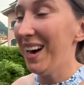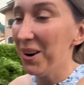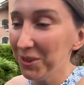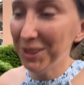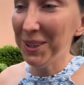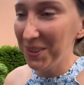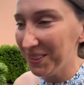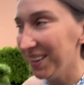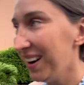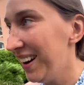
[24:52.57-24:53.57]
Our
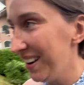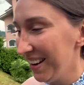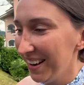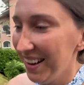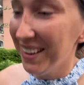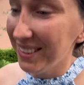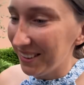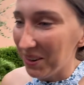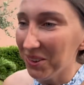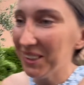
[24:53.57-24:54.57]
shoes are
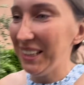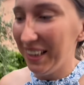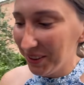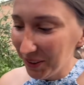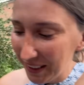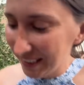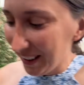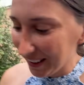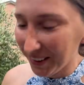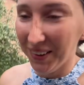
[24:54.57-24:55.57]
soaked and feet
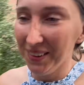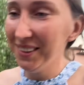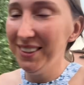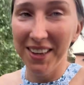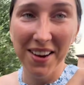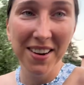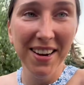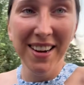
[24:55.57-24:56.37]
are cold, so